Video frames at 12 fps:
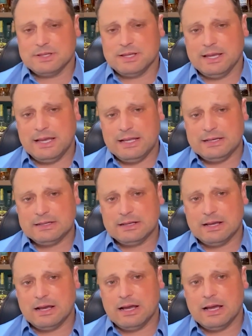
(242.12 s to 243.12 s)
And
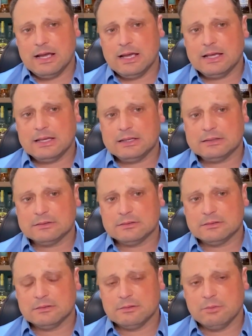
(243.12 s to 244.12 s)

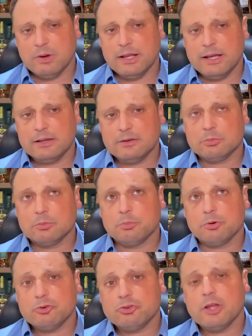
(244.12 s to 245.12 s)
while I
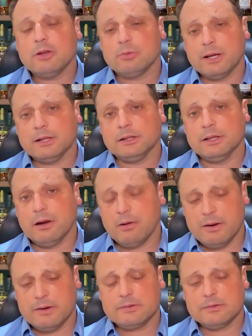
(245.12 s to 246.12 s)
appreciate greatly
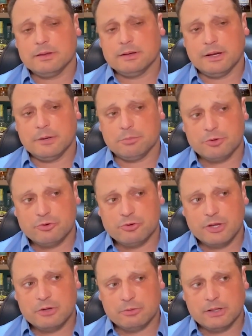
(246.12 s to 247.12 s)
art, and I
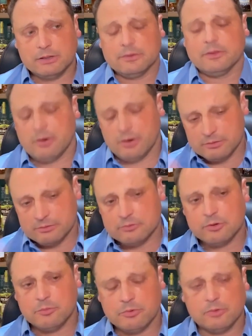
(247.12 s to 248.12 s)
appreciate great art in
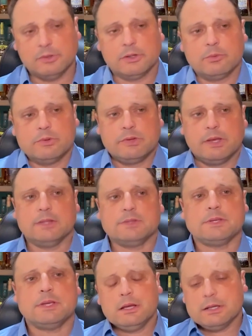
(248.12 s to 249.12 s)
terms of the liquid
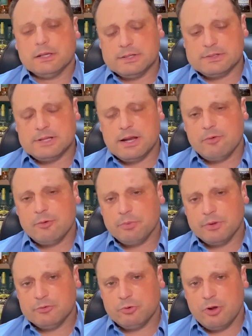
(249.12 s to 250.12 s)
sense, it's never
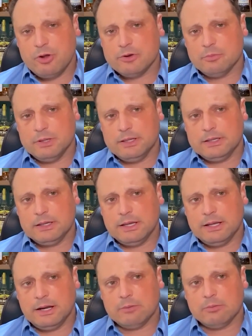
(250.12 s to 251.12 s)
been drawn to me.
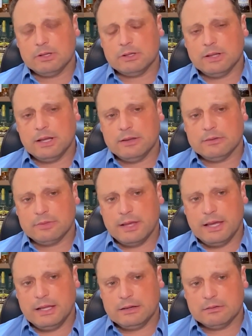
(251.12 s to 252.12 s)
And I realized
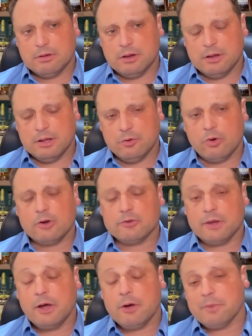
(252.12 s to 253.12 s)
that in order
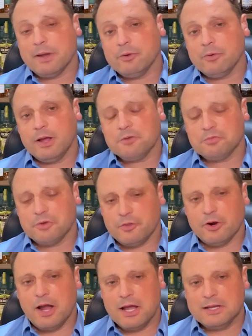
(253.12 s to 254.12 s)
to help my
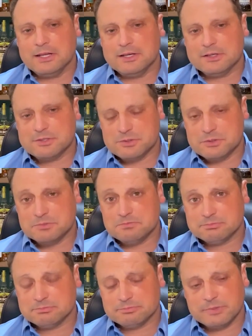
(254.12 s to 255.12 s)
grandfather, I needed to,
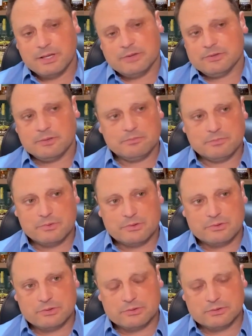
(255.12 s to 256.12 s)
I was
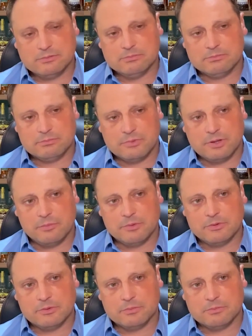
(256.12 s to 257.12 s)
just coming to